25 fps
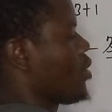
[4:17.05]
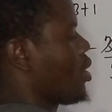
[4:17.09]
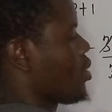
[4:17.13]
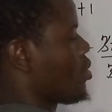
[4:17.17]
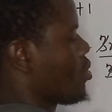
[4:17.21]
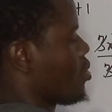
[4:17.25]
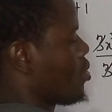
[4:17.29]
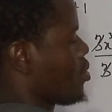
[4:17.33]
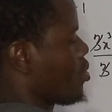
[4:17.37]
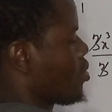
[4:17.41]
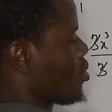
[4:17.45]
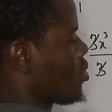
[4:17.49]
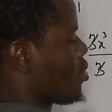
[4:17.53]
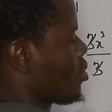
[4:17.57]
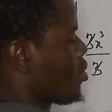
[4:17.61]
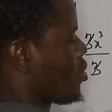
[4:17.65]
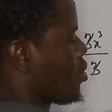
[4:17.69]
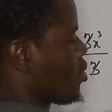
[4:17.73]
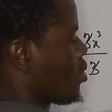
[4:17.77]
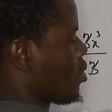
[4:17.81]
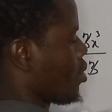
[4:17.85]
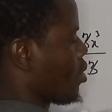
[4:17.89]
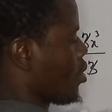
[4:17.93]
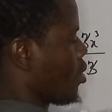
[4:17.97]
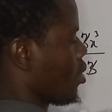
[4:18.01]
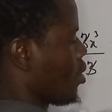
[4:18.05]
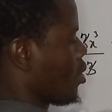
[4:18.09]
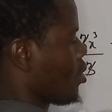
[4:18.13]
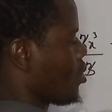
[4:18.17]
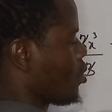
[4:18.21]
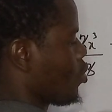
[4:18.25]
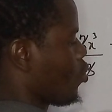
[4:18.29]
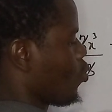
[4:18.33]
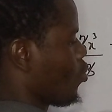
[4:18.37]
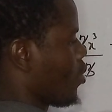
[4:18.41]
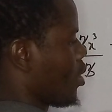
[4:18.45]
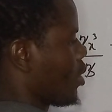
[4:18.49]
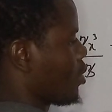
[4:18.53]
That is
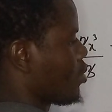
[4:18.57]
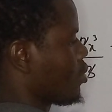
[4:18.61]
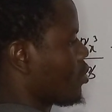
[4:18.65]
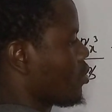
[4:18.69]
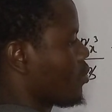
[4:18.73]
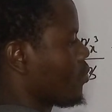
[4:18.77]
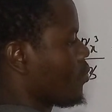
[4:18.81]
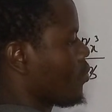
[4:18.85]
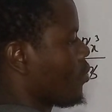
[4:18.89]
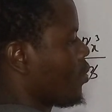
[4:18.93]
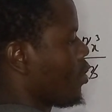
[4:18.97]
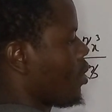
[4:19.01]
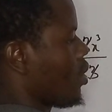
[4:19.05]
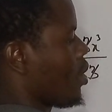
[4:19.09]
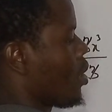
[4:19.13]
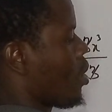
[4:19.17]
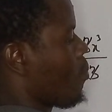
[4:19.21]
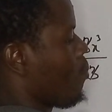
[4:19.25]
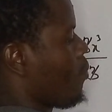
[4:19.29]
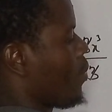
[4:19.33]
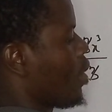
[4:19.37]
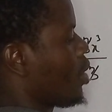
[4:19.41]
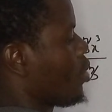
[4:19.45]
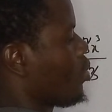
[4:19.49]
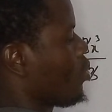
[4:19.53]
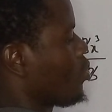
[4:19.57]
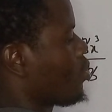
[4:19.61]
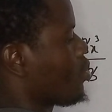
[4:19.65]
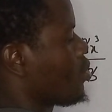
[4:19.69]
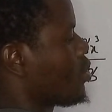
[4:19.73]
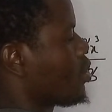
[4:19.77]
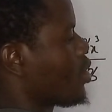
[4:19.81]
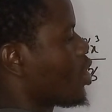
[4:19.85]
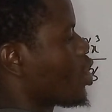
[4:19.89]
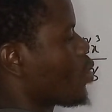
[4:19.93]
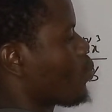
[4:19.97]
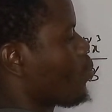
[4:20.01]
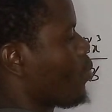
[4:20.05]
81 minus
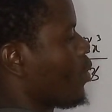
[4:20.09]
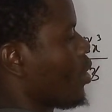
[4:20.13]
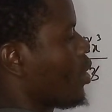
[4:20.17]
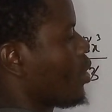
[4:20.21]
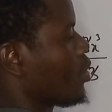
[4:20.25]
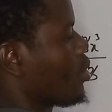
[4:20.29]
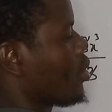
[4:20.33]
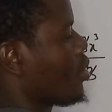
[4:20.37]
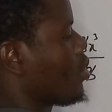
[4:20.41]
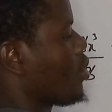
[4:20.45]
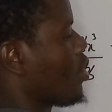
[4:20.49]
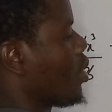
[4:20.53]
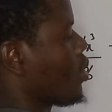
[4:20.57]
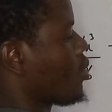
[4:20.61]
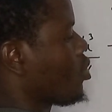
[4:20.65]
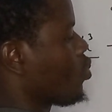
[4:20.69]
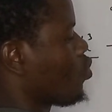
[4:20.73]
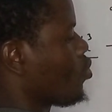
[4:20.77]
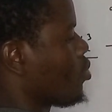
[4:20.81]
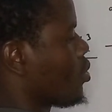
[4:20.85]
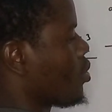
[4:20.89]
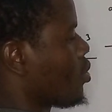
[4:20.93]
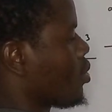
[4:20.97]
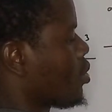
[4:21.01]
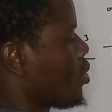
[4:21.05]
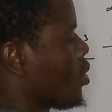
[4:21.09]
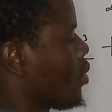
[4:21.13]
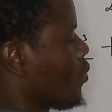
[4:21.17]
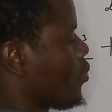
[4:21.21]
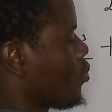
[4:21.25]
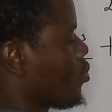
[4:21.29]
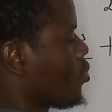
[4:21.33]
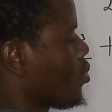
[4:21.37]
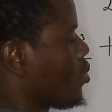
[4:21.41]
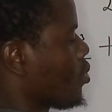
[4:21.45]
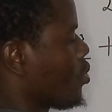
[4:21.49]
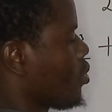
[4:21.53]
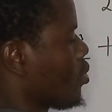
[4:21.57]
3 raised to power 3, that is
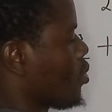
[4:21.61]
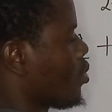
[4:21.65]
27